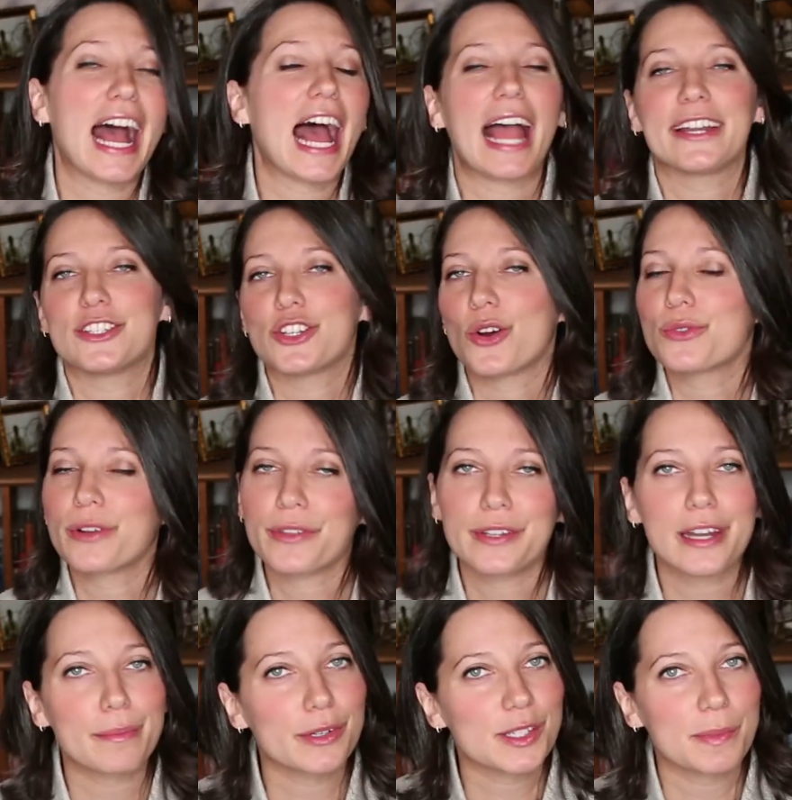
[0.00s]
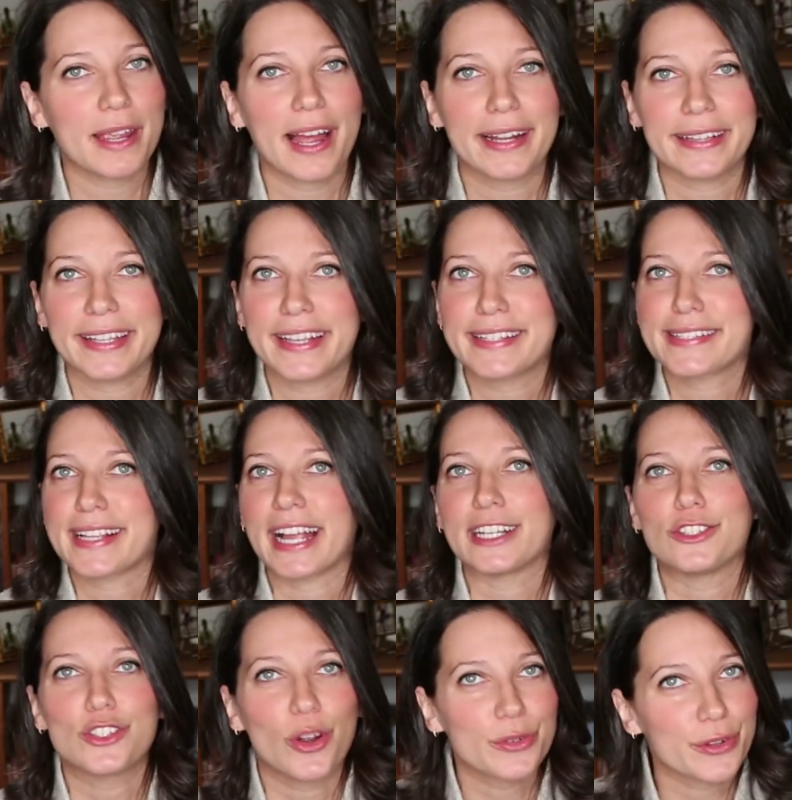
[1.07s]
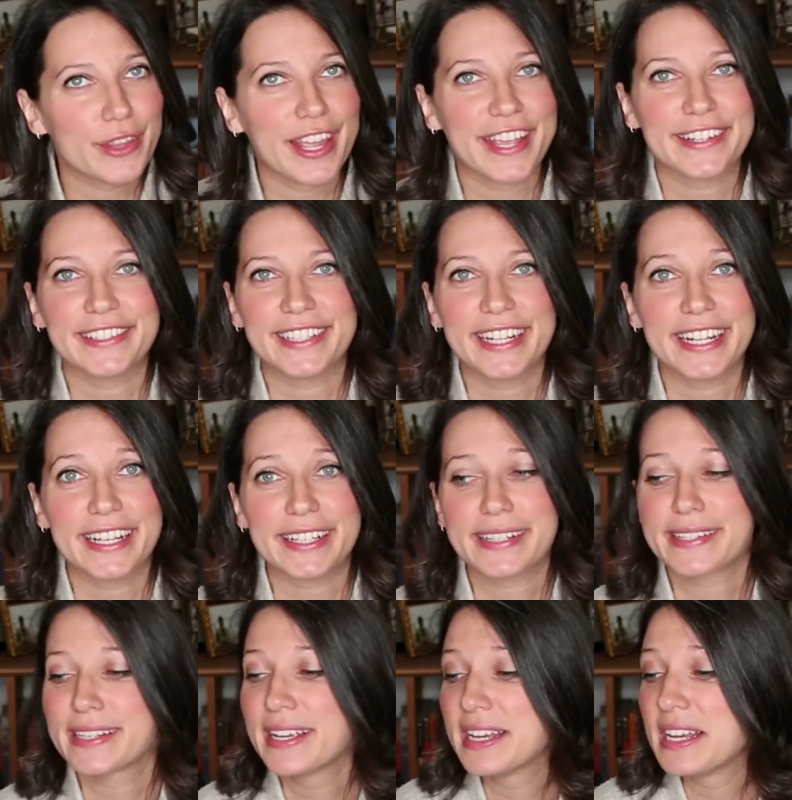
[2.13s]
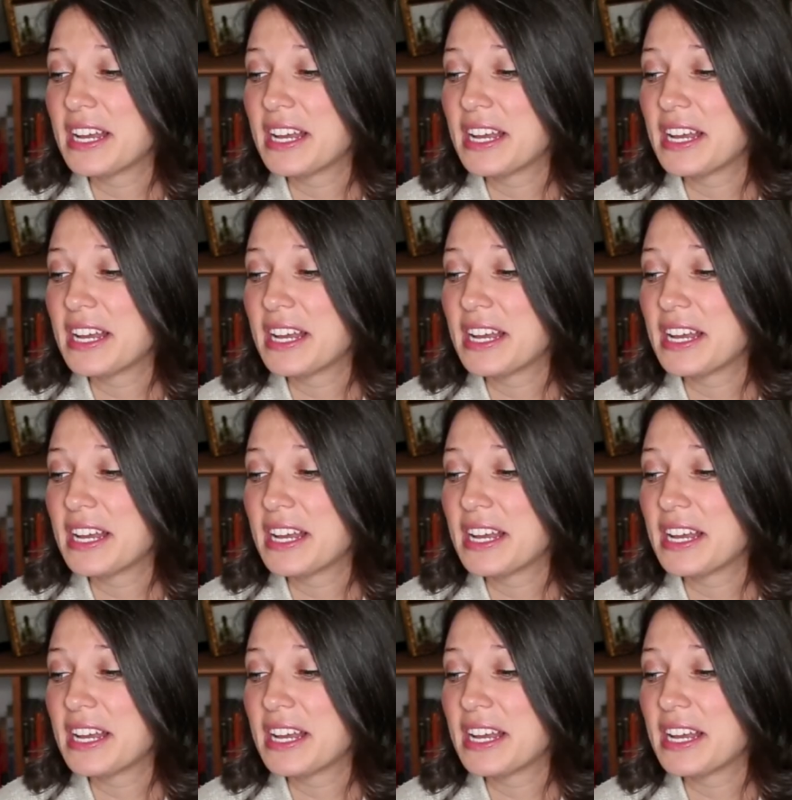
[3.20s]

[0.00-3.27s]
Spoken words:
I don't know the numbers behind this. I don't know the analytics.